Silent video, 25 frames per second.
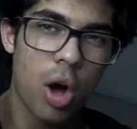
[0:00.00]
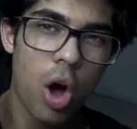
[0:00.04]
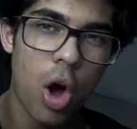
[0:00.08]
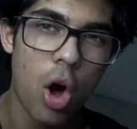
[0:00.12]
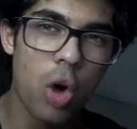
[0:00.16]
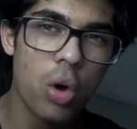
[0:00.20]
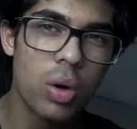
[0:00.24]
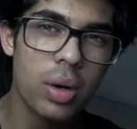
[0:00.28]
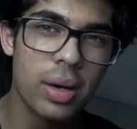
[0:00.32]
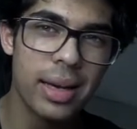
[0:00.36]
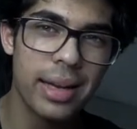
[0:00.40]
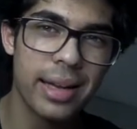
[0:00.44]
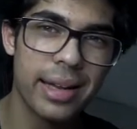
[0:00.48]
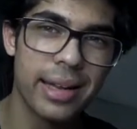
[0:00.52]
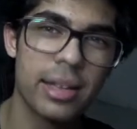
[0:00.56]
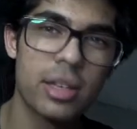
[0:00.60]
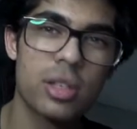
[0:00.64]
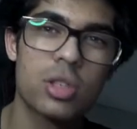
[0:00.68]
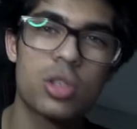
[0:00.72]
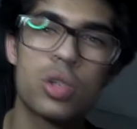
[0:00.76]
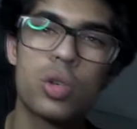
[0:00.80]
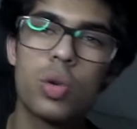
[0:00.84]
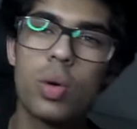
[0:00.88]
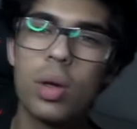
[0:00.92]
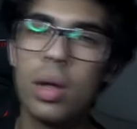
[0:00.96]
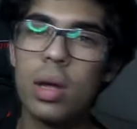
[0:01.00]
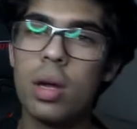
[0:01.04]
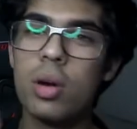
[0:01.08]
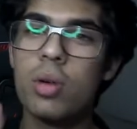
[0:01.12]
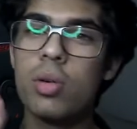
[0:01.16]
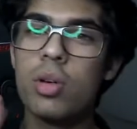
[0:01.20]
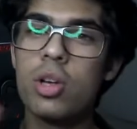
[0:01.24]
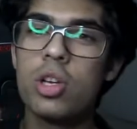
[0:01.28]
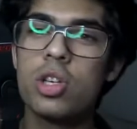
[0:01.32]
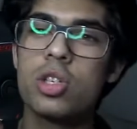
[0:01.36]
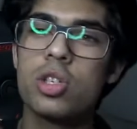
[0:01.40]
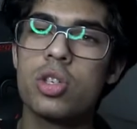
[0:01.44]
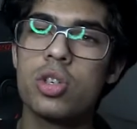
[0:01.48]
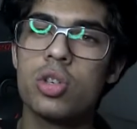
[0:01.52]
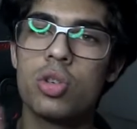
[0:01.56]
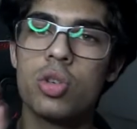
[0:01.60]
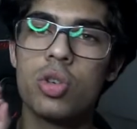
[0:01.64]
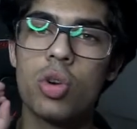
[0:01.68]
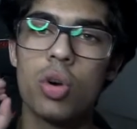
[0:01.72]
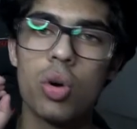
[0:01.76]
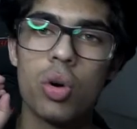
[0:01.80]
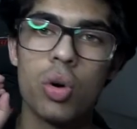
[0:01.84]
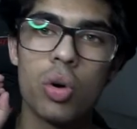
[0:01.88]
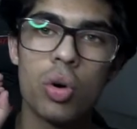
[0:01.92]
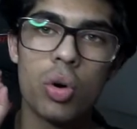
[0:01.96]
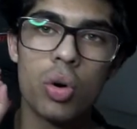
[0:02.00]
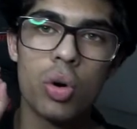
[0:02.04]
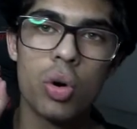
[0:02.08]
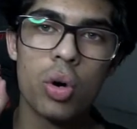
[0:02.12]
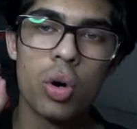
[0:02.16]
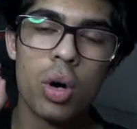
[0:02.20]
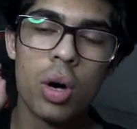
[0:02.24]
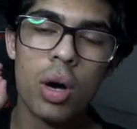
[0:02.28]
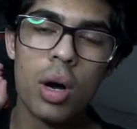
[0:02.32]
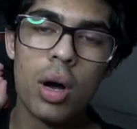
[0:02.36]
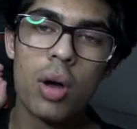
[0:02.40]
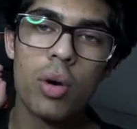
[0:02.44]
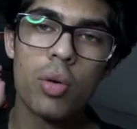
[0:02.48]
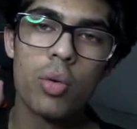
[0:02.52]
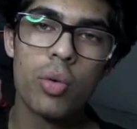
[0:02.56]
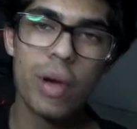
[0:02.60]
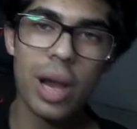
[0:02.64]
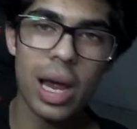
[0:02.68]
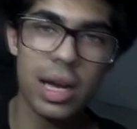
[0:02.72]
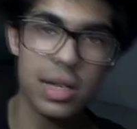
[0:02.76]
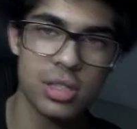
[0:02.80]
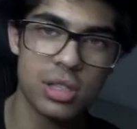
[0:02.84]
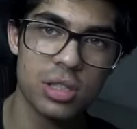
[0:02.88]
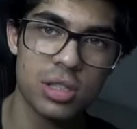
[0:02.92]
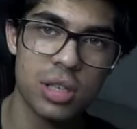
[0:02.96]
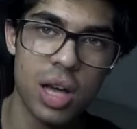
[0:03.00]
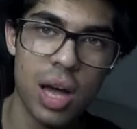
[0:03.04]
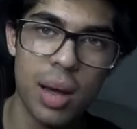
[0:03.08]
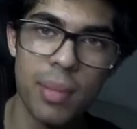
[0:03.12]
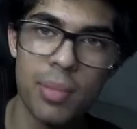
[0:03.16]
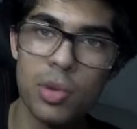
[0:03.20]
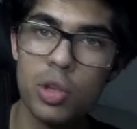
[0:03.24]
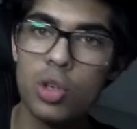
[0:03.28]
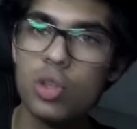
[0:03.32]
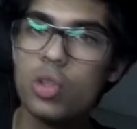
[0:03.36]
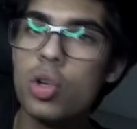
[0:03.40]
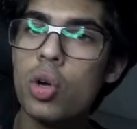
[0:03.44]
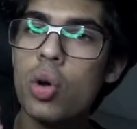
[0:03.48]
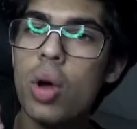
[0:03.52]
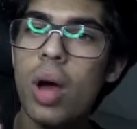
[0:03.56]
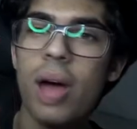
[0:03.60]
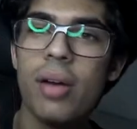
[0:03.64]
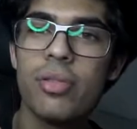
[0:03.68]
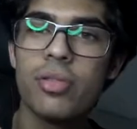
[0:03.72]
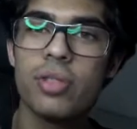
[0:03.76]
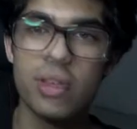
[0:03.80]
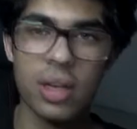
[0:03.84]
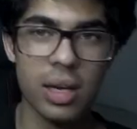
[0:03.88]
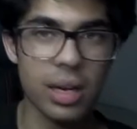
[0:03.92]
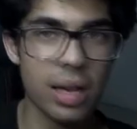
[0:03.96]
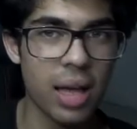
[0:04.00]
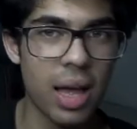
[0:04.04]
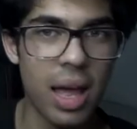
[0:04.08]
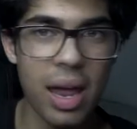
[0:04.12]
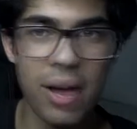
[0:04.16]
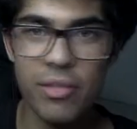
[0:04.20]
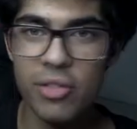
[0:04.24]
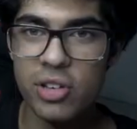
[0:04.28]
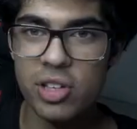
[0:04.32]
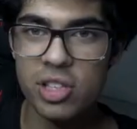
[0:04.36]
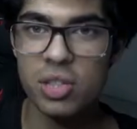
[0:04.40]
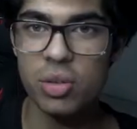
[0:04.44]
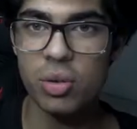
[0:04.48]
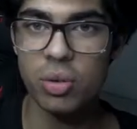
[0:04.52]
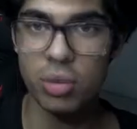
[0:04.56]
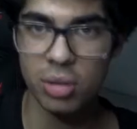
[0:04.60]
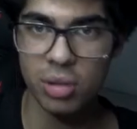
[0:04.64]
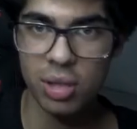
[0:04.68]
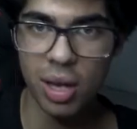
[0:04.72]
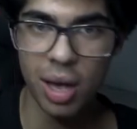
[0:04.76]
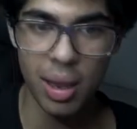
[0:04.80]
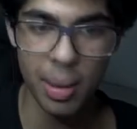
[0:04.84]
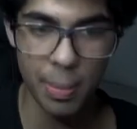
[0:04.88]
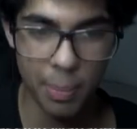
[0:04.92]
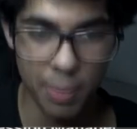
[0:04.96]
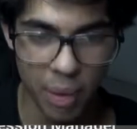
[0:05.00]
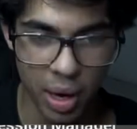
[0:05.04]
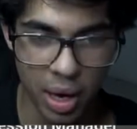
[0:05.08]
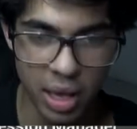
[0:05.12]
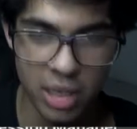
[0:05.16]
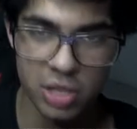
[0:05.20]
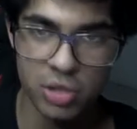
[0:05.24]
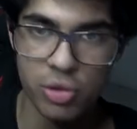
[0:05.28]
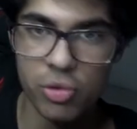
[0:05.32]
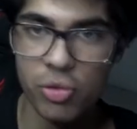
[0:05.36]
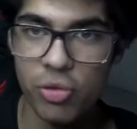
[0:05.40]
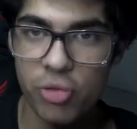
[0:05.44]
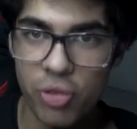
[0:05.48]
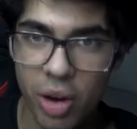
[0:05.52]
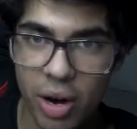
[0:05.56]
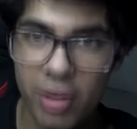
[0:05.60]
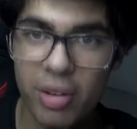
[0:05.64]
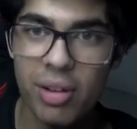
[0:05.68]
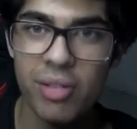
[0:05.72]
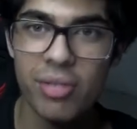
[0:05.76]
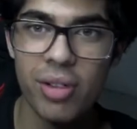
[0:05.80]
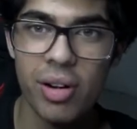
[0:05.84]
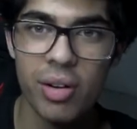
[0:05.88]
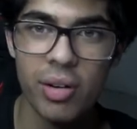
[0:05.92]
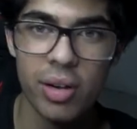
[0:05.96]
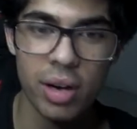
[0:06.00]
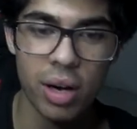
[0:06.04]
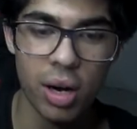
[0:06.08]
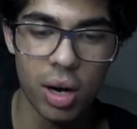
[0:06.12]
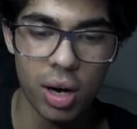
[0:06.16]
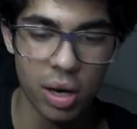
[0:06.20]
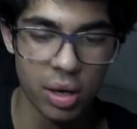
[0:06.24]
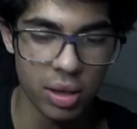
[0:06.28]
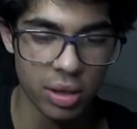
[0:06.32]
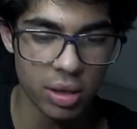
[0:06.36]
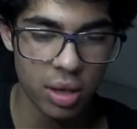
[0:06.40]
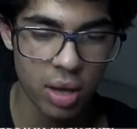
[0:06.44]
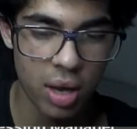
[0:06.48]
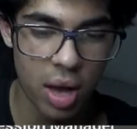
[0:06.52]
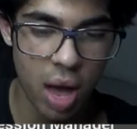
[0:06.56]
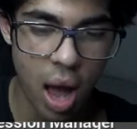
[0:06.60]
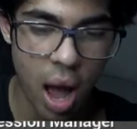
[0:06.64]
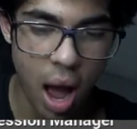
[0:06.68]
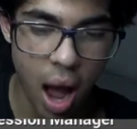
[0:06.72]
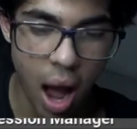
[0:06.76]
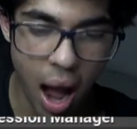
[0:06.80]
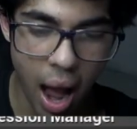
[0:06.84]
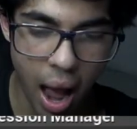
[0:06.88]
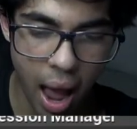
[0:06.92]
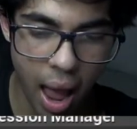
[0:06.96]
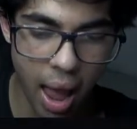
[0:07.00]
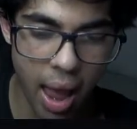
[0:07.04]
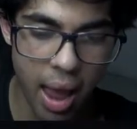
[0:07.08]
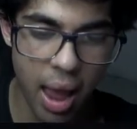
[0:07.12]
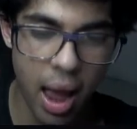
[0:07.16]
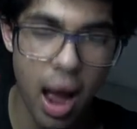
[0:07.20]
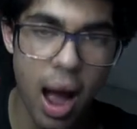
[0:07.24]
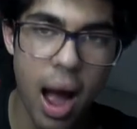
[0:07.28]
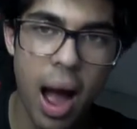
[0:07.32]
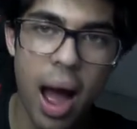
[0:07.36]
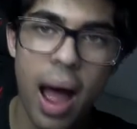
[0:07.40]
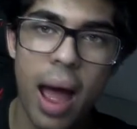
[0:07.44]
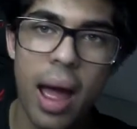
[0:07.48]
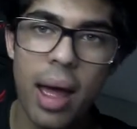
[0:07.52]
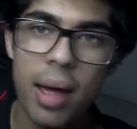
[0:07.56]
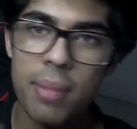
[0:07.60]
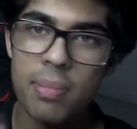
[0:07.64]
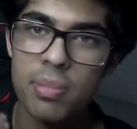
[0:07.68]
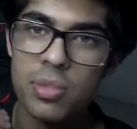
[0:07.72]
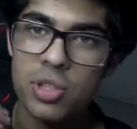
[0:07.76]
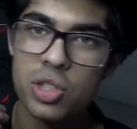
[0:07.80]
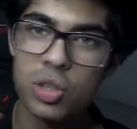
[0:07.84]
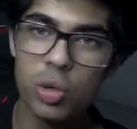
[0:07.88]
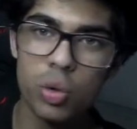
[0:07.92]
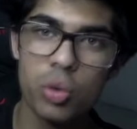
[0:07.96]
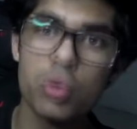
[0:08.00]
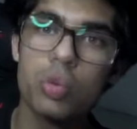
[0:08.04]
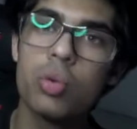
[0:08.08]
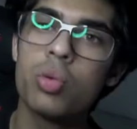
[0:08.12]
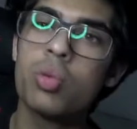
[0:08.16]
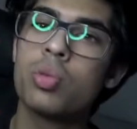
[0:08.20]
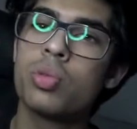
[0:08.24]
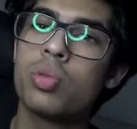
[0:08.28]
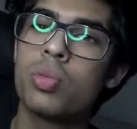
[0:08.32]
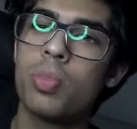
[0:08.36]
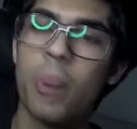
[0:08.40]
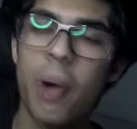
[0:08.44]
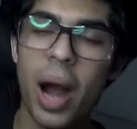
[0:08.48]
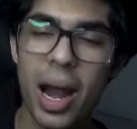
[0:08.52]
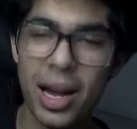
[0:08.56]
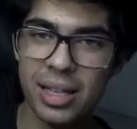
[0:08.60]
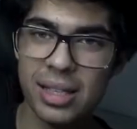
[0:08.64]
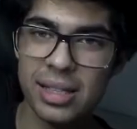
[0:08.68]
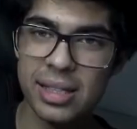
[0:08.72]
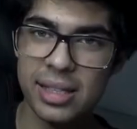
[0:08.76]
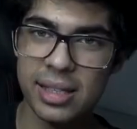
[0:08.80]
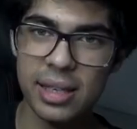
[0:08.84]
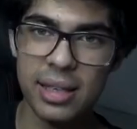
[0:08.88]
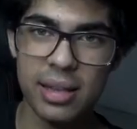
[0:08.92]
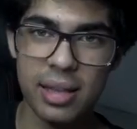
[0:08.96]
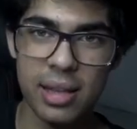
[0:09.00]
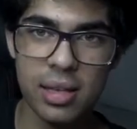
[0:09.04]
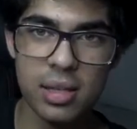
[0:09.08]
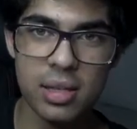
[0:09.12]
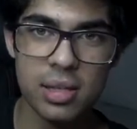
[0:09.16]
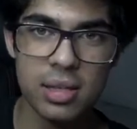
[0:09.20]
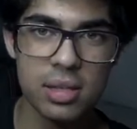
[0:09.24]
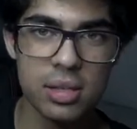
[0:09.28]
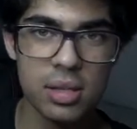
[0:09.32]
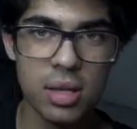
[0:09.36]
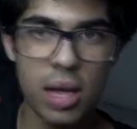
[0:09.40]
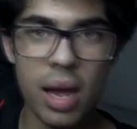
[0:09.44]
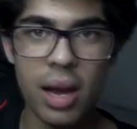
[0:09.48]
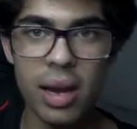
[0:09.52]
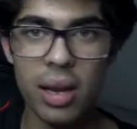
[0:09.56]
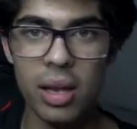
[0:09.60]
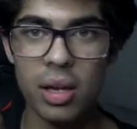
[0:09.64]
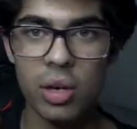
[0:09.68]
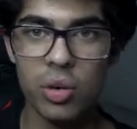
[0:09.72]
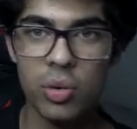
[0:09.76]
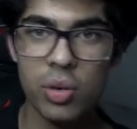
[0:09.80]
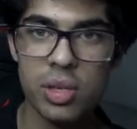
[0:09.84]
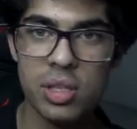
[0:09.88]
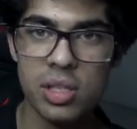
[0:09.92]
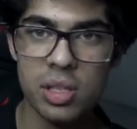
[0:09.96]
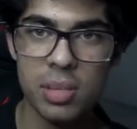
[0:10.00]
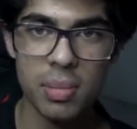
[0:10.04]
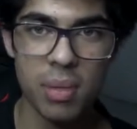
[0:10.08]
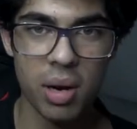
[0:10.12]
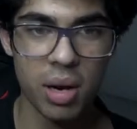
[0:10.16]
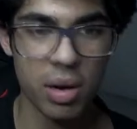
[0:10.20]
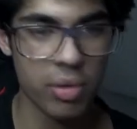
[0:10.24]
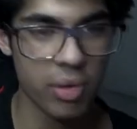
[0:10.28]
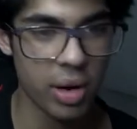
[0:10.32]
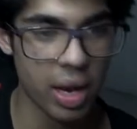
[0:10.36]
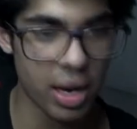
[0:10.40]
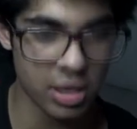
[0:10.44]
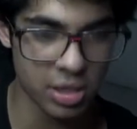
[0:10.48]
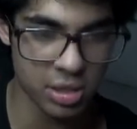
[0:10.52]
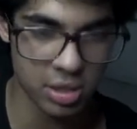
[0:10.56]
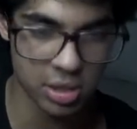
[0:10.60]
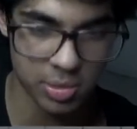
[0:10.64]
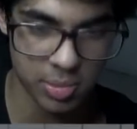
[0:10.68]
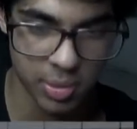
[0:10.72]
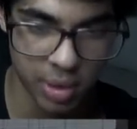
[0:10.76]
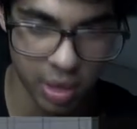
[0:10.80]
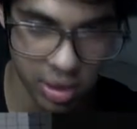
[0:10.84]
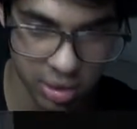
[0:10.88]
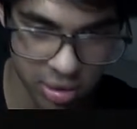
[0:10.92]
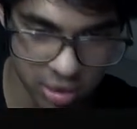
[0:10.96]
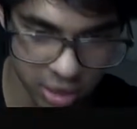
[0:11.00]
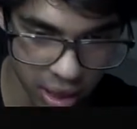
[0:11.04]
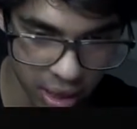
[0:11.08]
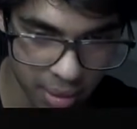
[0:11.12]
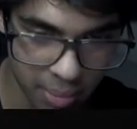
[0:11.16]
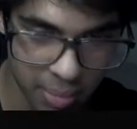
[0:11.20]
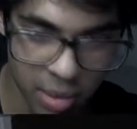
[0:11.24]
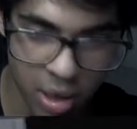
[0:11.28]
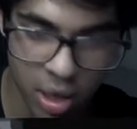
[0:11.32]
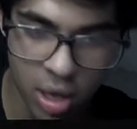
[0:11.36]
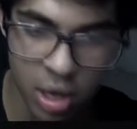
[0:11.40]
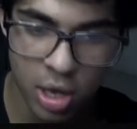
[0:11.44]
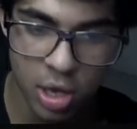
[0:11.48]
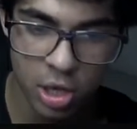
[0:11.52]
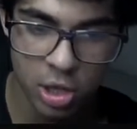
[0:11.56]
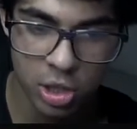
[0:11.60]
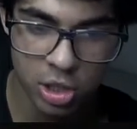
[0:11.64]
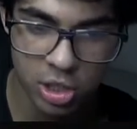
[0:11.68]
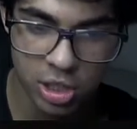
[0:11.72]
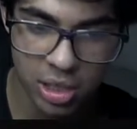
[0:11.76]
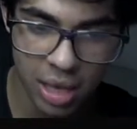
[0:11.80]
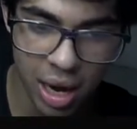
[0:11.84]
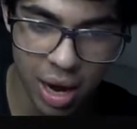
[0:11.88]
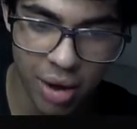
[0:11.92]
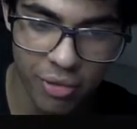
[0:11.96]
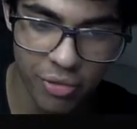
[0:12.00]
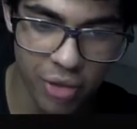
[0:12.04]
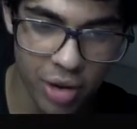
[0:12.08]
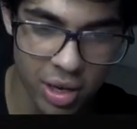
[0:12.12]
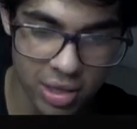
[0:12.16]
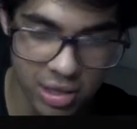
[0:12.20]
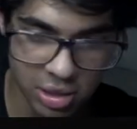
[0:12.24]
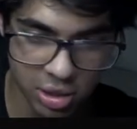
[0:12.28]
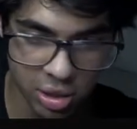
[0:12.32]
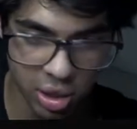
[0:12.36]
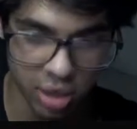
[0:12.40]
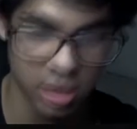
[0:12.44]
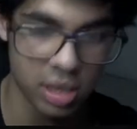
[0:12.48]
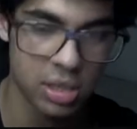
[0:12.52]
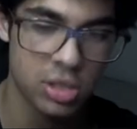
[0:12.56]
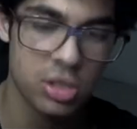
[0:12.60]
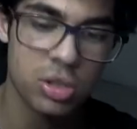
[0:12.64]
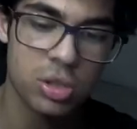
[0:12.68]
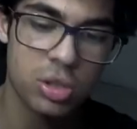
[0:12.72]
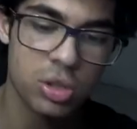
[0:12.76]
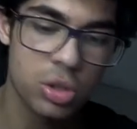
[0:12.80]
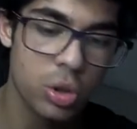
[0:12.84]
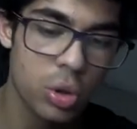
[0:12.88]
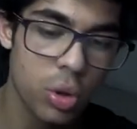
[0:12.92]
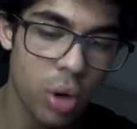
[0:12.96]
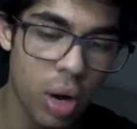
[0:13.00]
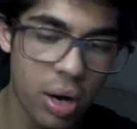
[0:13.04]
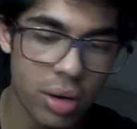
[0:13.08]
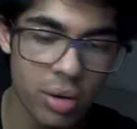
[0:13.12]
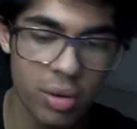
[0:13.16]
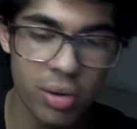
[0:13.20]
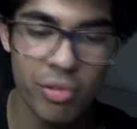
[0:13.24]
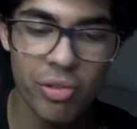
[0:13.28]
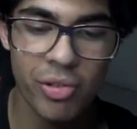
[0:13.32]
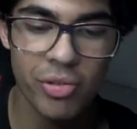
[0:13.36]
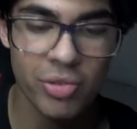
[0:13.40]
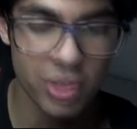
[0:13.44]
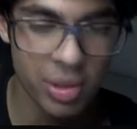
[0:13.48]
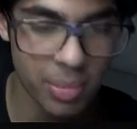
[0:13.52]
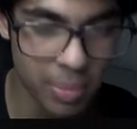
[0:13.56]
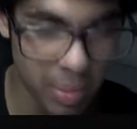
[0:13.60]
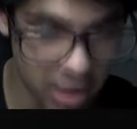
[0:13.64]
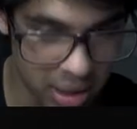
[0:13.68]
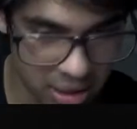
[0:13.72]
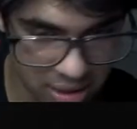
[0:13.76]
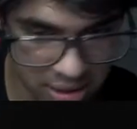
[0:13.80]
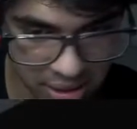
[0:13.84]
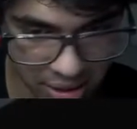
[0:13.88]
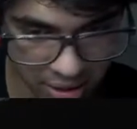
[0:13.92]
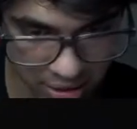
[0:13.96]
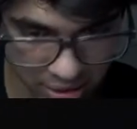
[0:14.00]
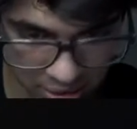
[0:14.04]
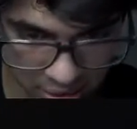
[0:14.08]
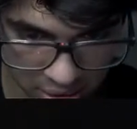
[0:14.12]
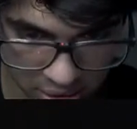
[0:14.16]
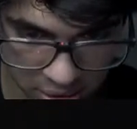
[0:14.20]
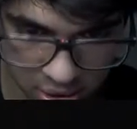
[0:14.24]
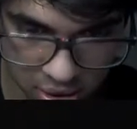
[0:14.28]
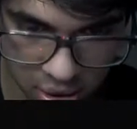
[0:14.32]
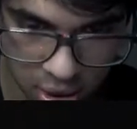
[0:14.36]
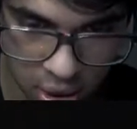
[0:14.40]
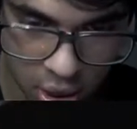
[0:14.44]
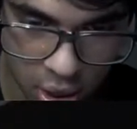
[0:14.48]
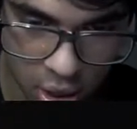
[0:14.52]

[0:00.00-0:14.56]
only to increase your reaction time. You don't have to get it every single time, but it's very, very hard. I'm still practicing this and increasing my reaction time. You see how fast it's going. It's 250 milliseconds.